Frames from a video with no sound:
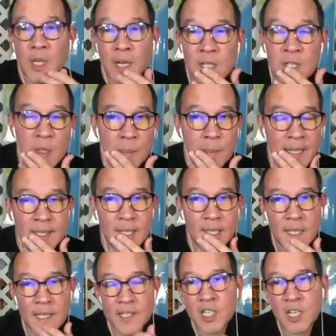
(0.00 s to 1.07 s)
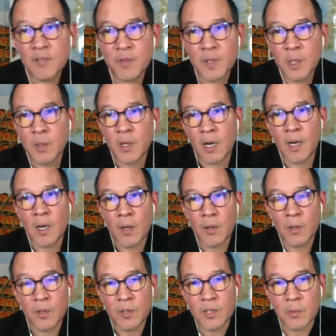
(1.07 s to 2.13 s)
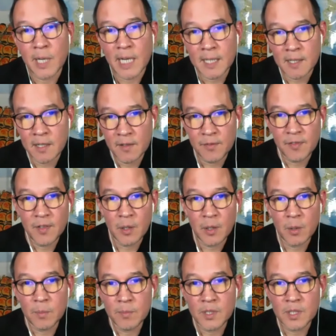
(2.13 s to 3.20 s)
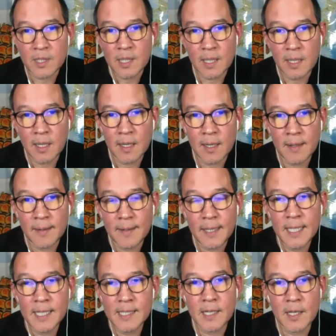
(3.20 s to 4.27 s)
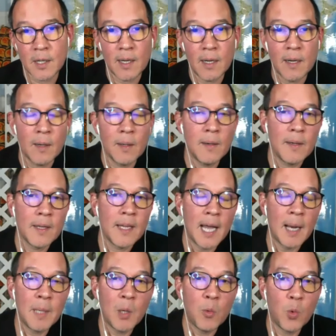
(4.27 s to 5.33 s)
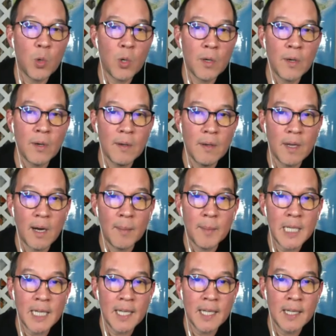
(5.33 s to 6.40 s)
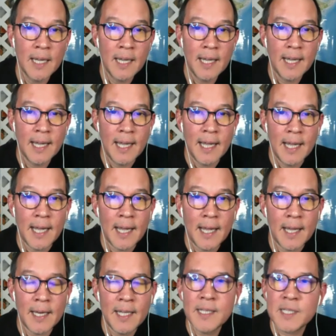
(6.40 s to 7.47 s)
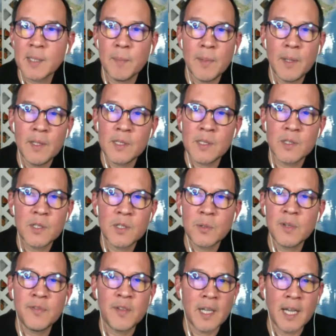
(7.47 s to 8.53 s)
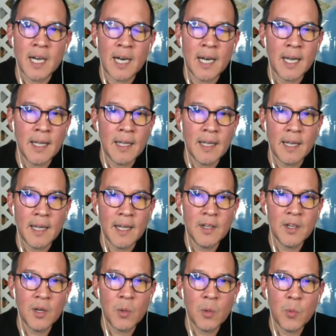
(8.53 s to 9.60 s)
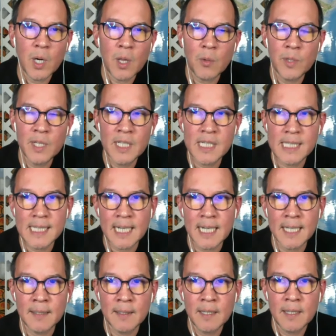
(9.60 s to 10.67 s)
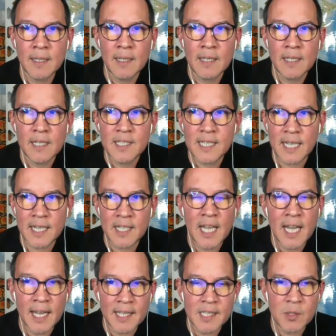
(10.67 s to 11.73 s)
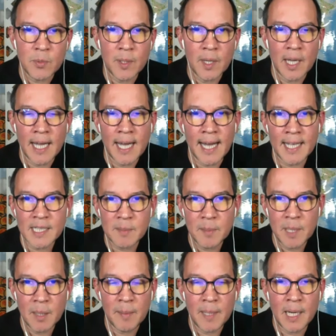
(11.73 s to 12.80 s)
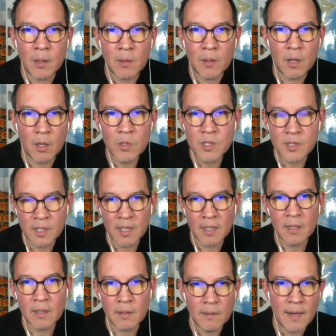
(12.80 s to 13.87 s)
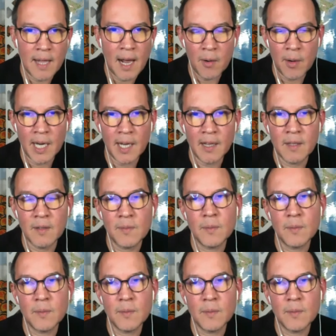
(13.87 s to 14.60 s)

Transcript: should mention that Jeffrey O'Connor, who directed the films, he's an Academy Award nominee, and he's a terrific guy. And one of the reasons I said yes when they asked me about hosting and narrating